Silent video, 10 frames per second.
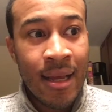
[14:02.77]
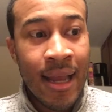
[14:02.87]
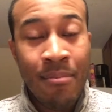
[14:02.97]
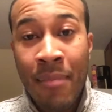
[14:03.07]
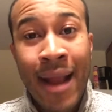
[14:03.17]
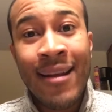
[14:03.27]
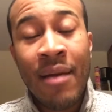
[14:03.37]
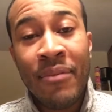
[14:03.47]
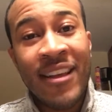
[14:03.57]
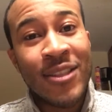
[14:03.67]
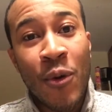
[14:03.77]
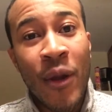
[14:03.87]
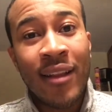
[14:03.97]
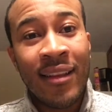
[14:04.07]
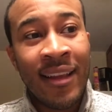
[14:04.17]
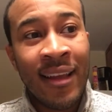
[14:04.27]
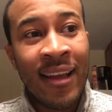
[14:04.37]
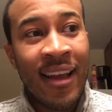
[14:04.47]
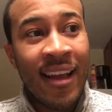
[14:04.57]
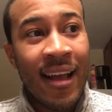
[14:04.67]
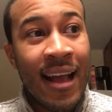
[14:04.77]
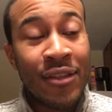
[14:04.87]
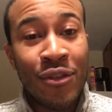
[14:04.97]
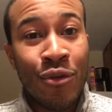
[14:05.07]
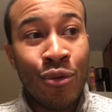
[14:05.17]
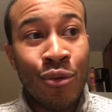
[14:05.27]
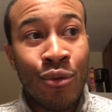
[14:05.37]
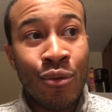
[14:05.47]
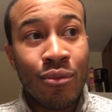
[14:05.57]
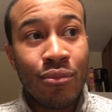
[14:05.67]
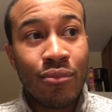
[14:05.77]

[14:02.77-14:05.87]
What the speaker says: It might not be as quickly as you